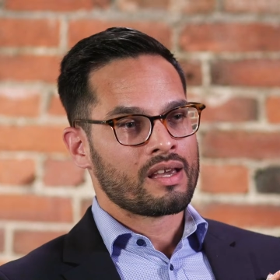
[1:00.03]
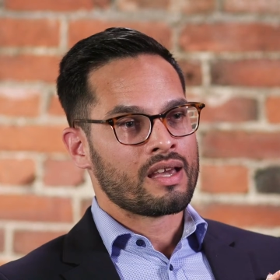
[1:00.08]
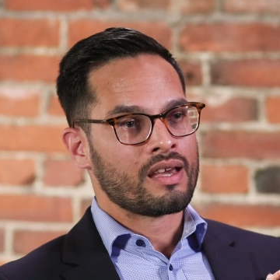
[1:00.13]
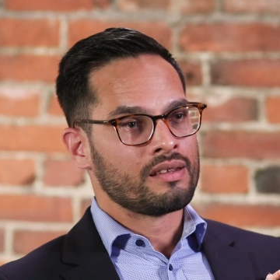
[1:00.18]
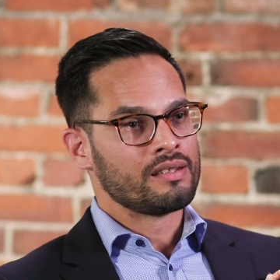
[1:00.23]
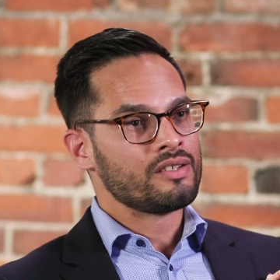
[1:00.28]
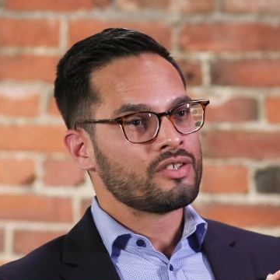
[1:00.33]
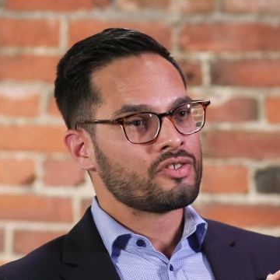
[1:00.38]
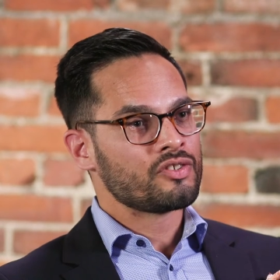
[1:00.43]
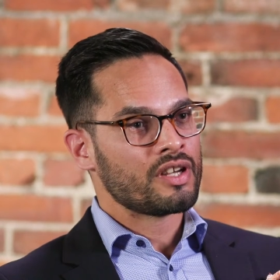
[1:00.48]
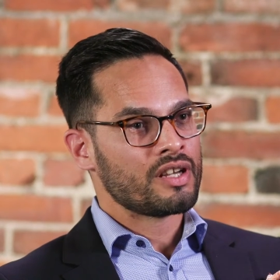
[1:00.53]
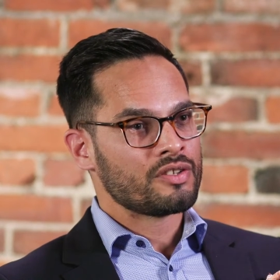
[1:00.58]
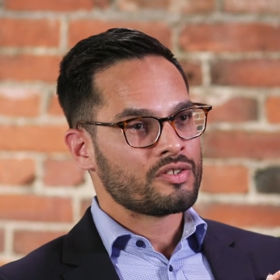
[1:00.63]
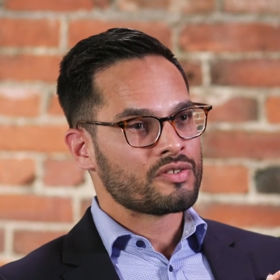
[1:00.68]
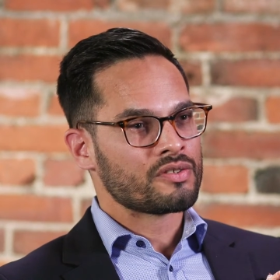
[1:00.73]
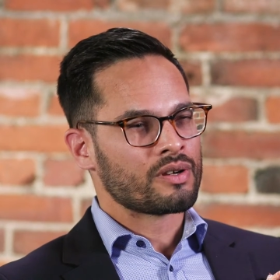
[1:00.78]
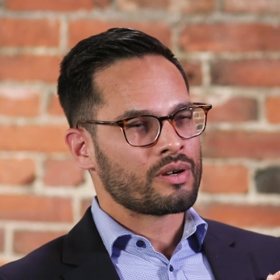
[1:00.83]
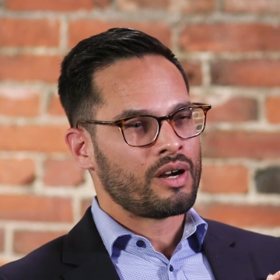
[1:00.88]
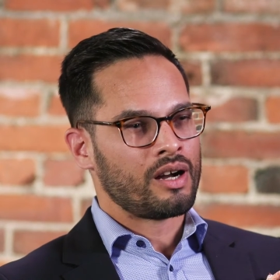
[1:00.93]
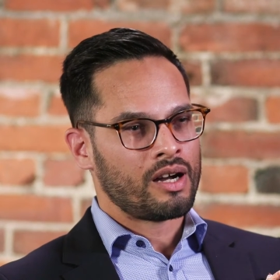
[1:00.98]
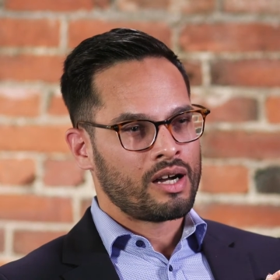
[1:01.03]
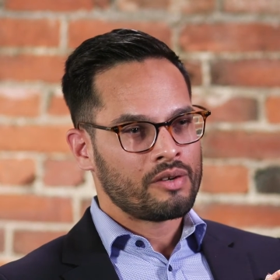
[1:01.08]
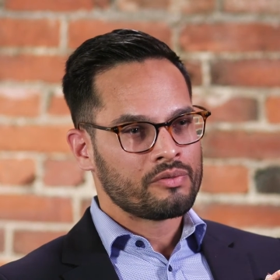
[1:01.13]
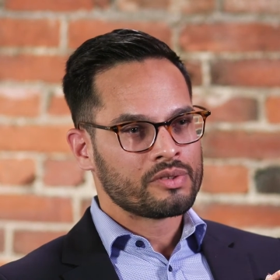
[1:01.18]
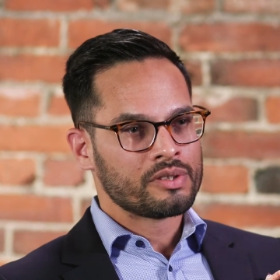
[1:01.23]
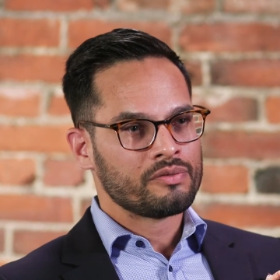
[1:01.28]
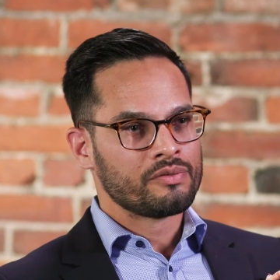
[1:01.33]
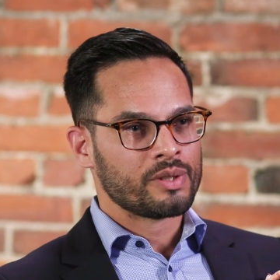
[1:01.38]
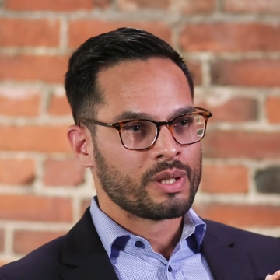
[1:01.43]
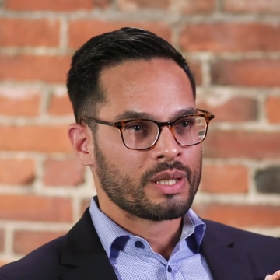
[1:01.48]
And these changes are
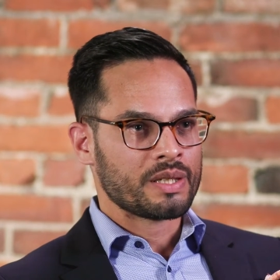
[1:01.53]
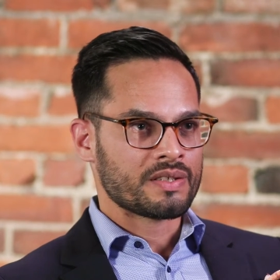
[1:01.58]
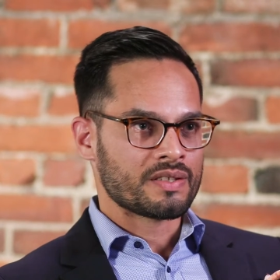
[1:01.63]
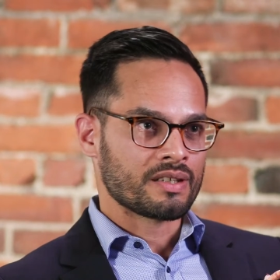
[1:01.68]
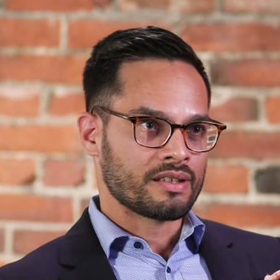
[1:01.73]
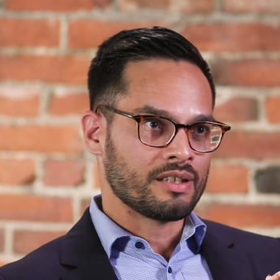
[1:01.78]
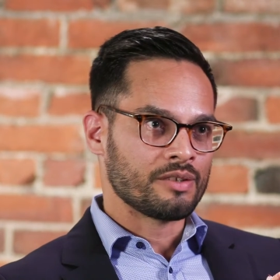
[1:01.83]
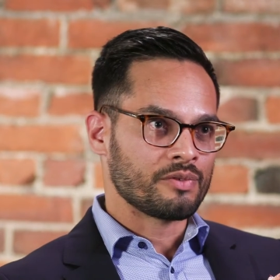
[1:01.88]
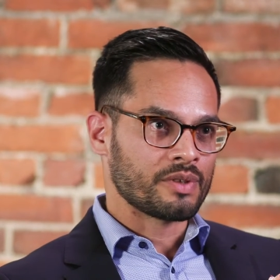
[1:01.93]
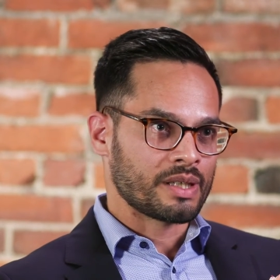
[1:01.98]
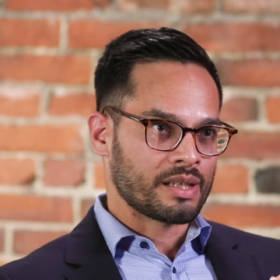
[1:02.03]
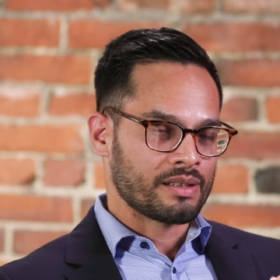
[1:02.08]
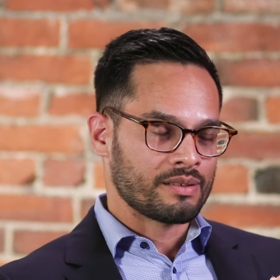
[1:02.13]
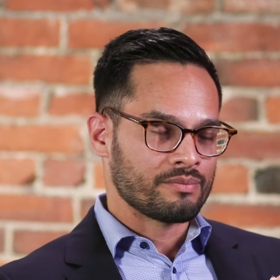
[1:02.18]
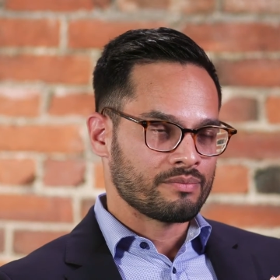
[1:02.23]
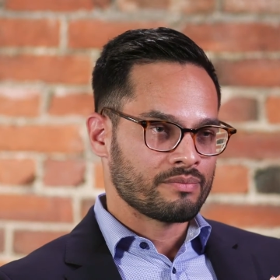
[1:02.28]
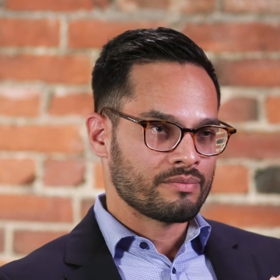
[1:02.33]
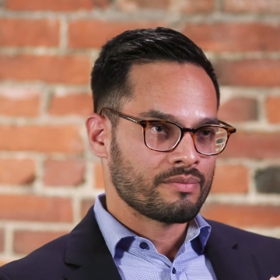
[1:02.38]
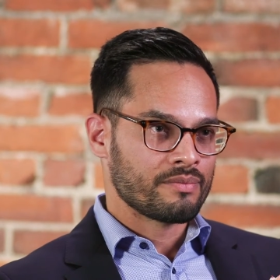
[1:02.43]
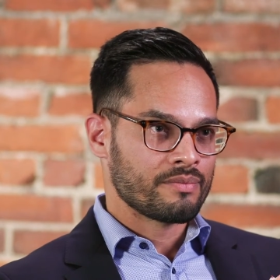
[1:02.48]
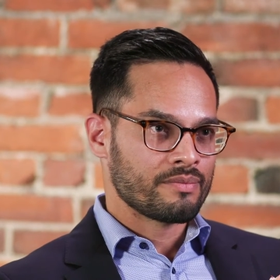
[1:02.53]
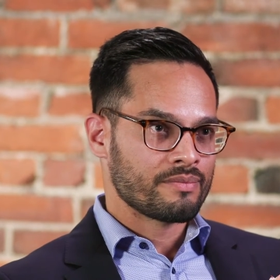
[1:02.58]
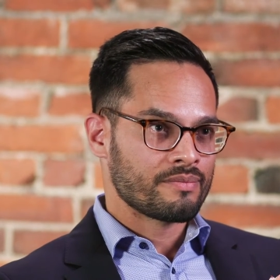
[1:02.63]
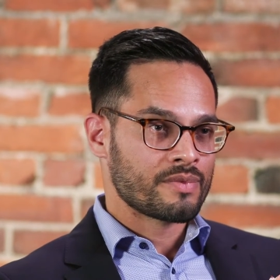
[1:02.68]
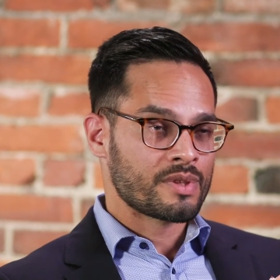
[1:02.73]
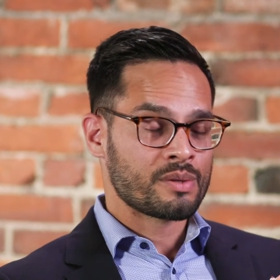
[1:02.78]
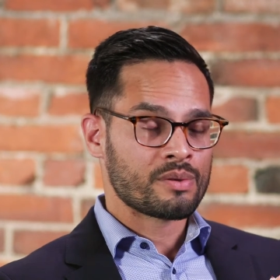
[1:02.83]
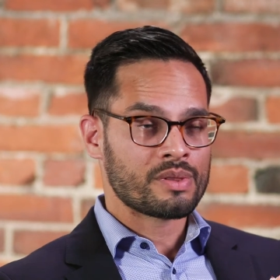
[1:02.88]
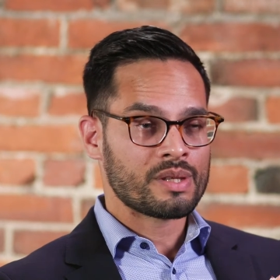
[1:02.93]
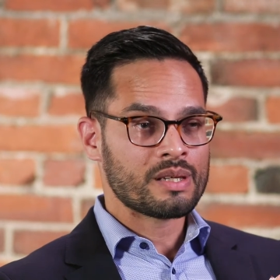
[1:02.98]
often very significant.
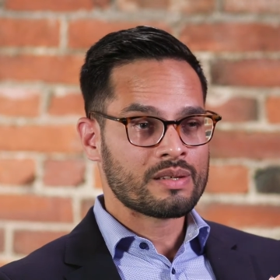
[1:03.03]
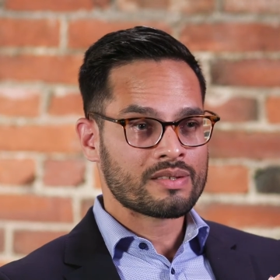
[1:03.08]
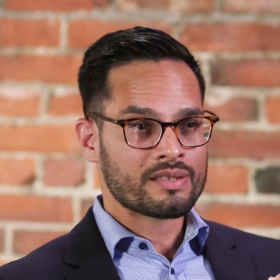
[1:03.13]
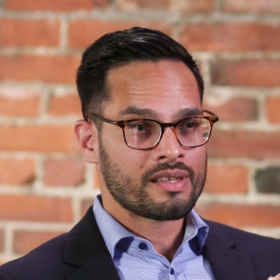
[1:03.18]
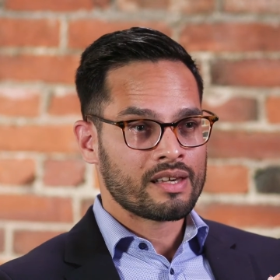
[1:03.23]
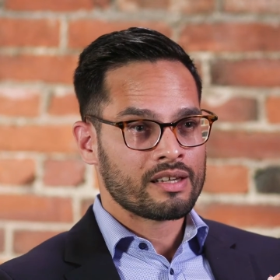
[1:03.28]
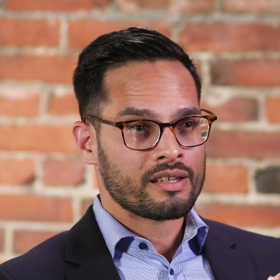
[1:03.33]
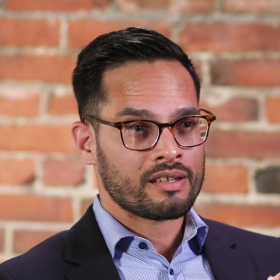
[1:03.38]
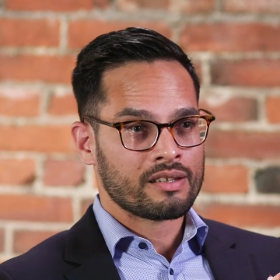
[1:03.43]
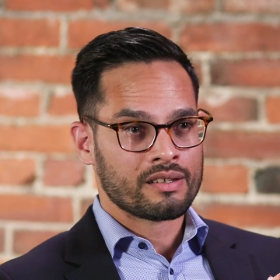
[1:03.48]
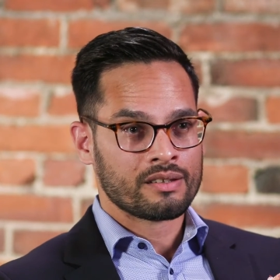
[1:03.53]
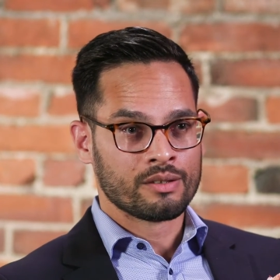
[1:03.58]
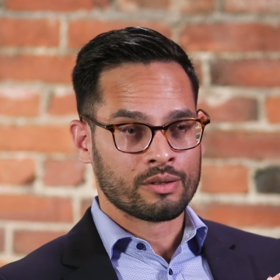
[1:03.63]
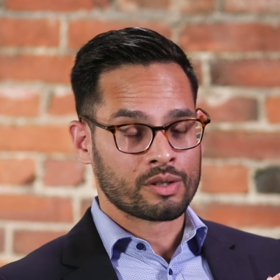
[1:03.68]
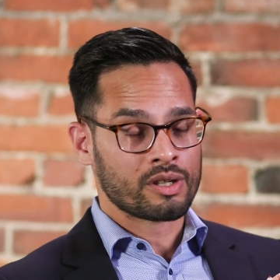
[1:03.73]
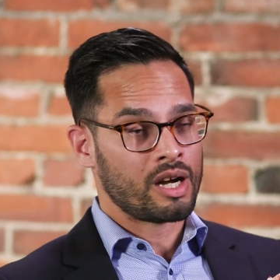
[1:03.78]
There are things like your